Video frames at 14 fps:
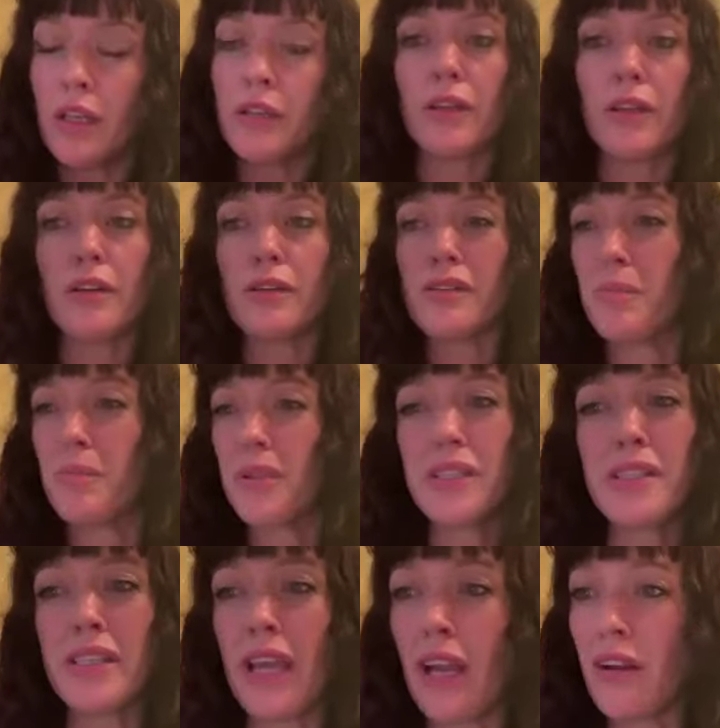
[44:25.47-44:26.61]
There's
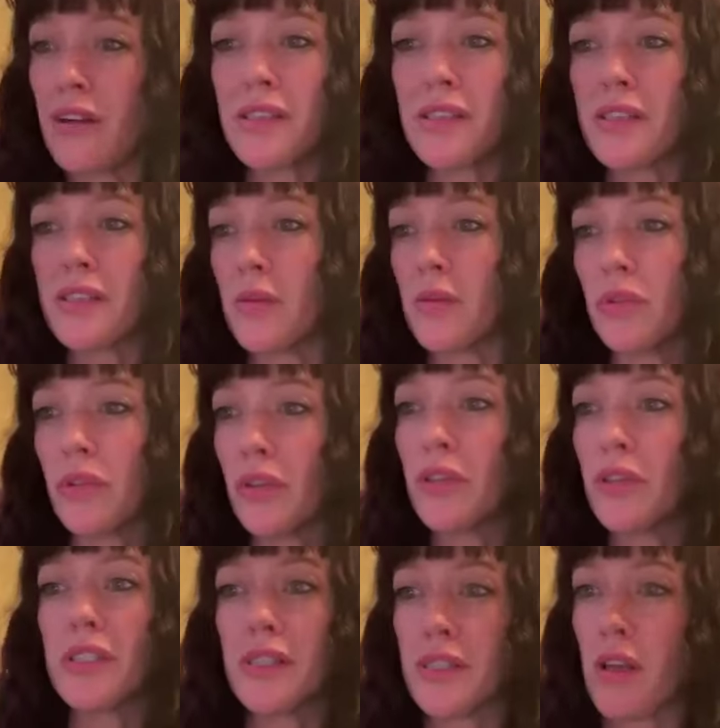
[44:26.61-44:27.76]
Bliss carries a
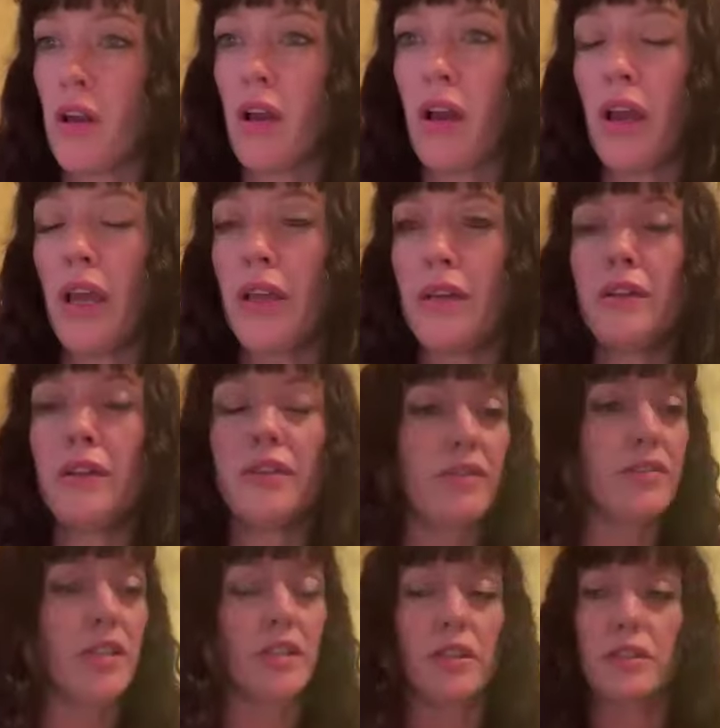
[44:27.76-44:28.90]
similar design. They've
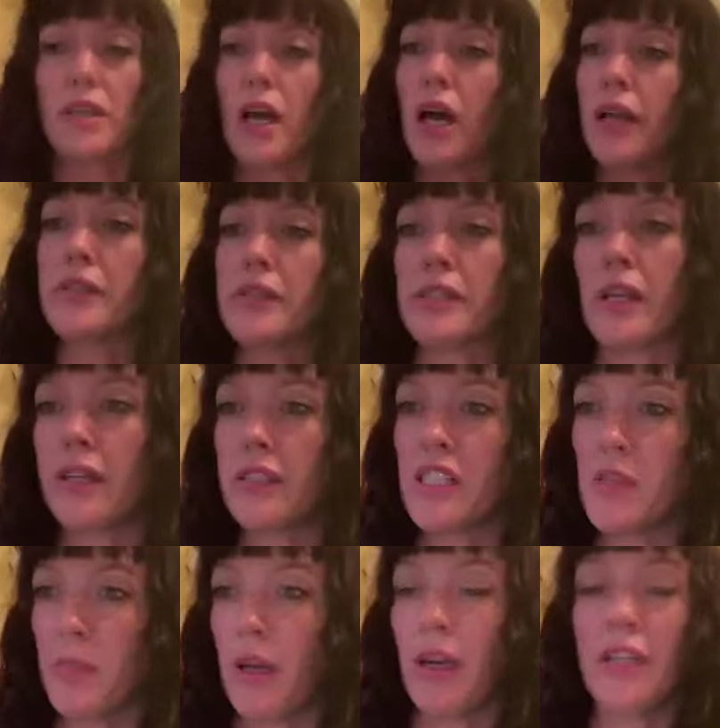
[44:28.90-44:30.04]
done a lot of
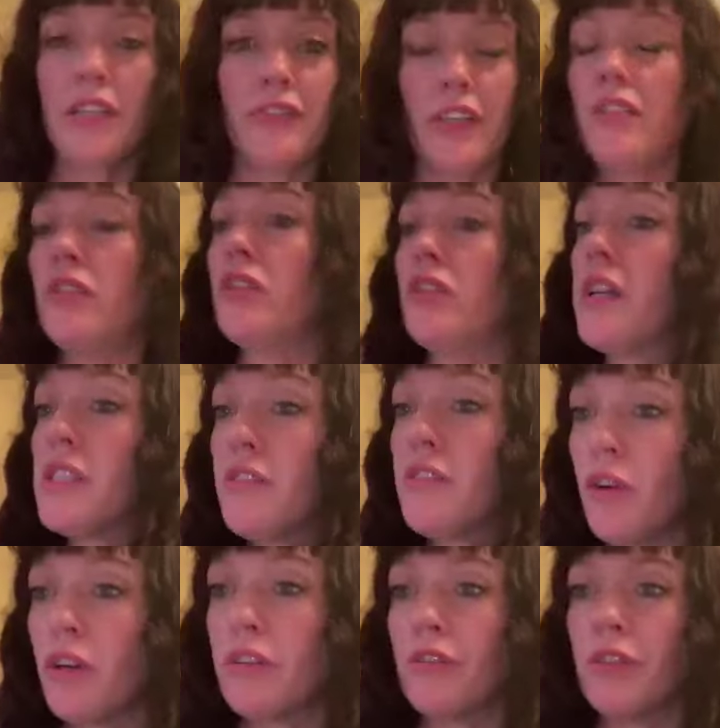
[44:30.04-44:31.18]
science behind. If any of you guys have
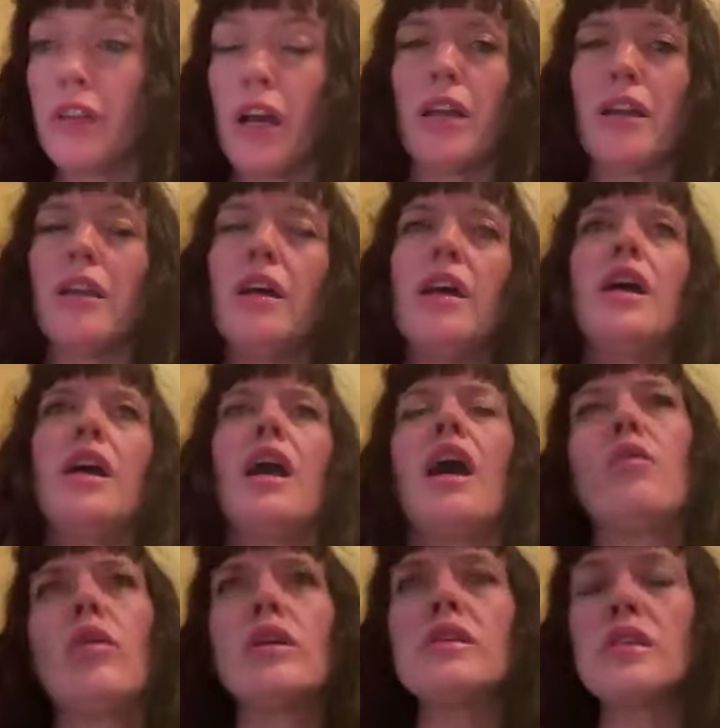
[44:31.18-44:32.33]
heard for that, I
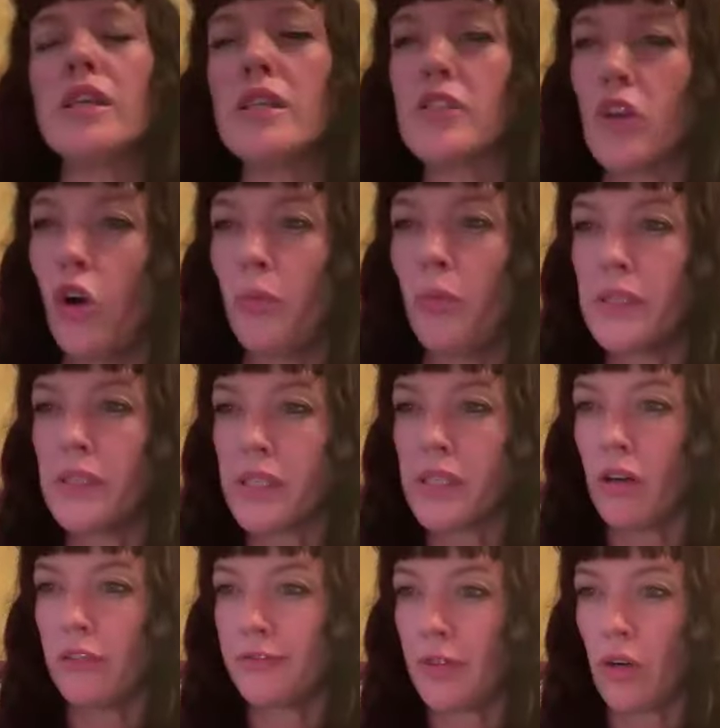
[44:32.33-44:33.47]
want to say it's open
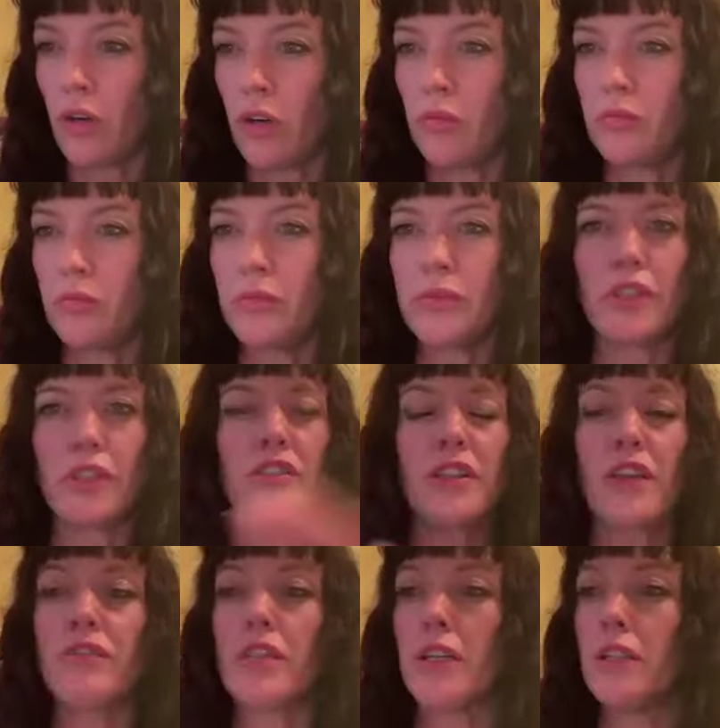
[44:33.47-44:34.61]
cell foam.
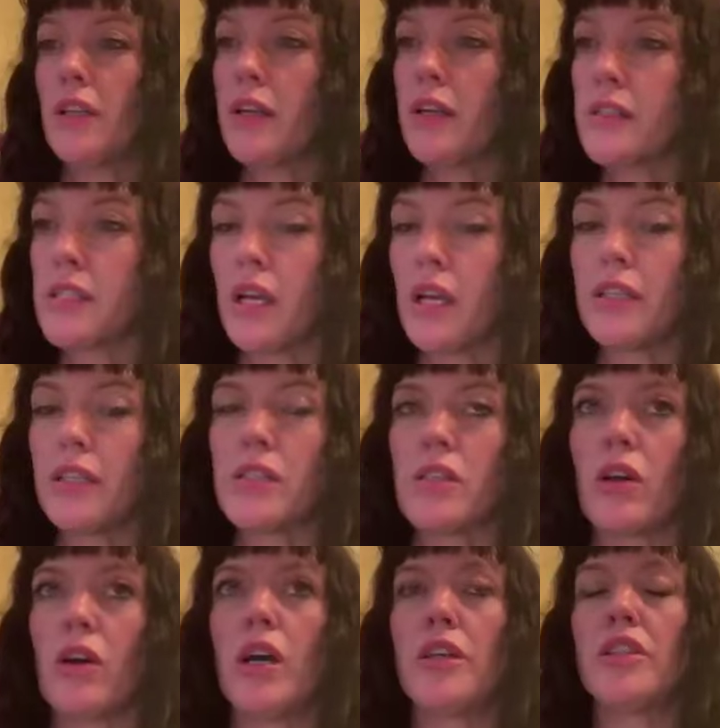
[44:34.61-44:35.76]
They've done a lot of science
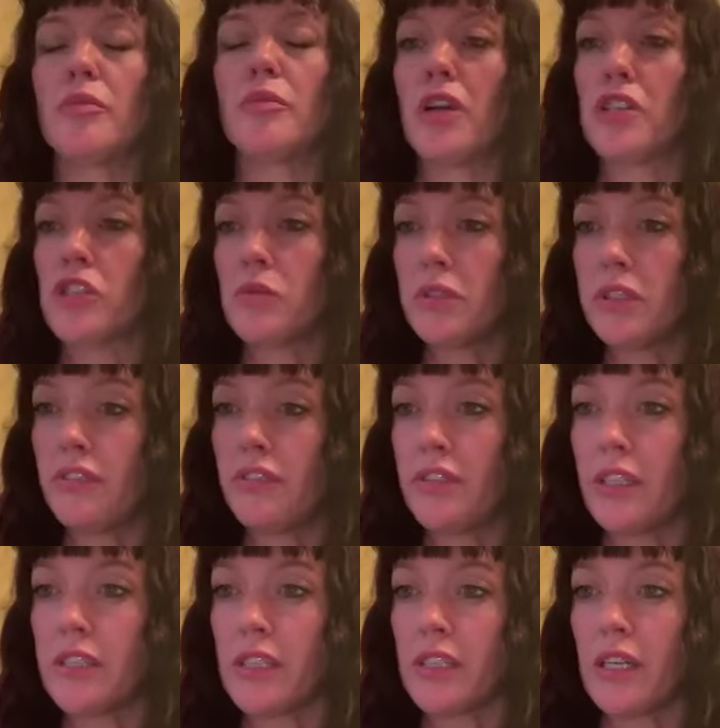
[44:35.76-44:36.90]
on the pressure relief that
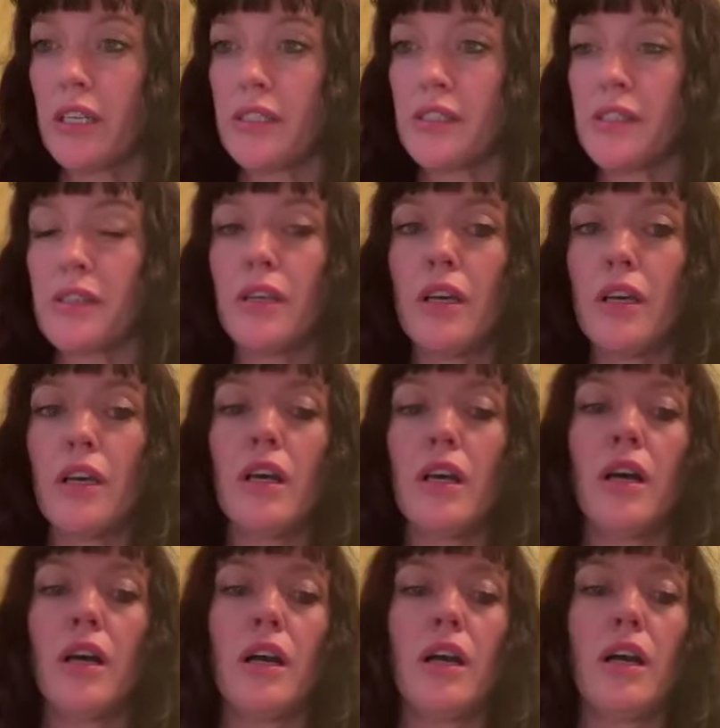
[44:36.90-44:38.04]
it does.
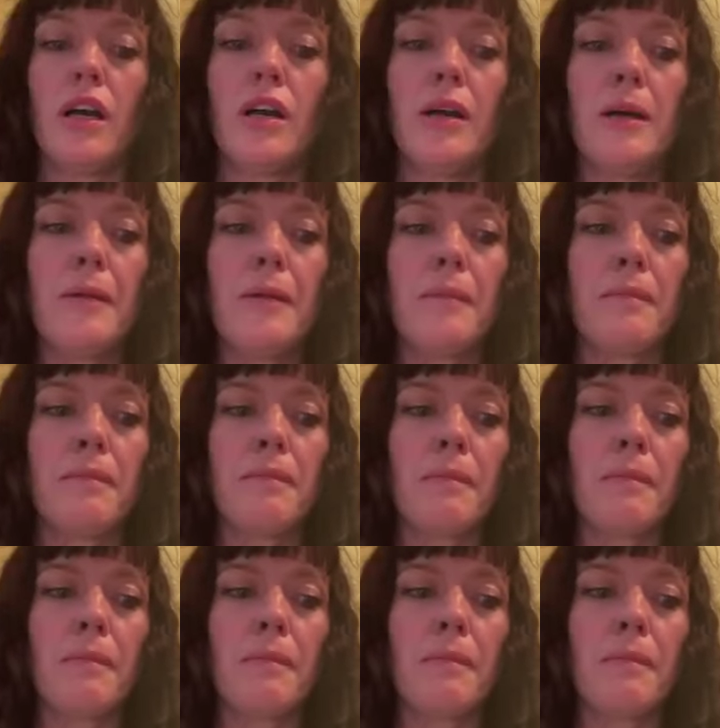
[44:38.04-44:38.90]
Um,